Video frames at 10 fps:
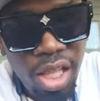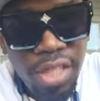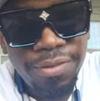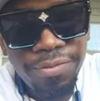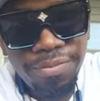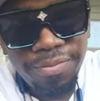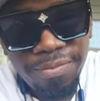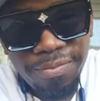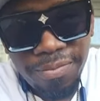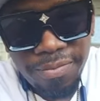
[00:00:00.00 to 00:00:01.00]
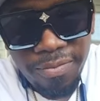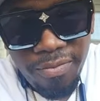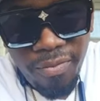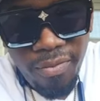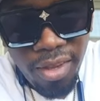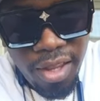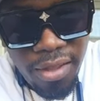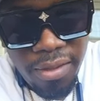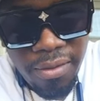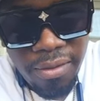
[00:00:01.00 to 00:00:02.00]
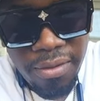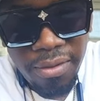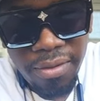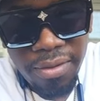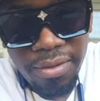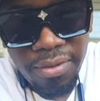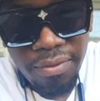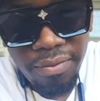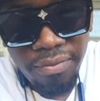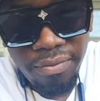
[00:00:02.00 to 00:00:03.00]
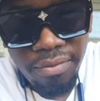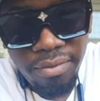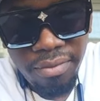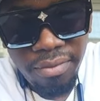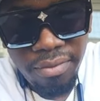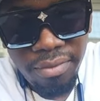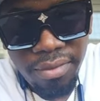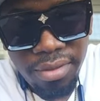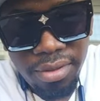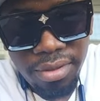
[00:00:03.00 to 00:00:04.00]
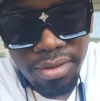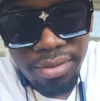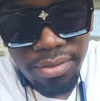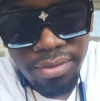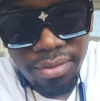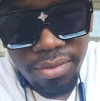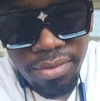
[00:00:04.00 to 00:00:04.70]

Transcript: (silence)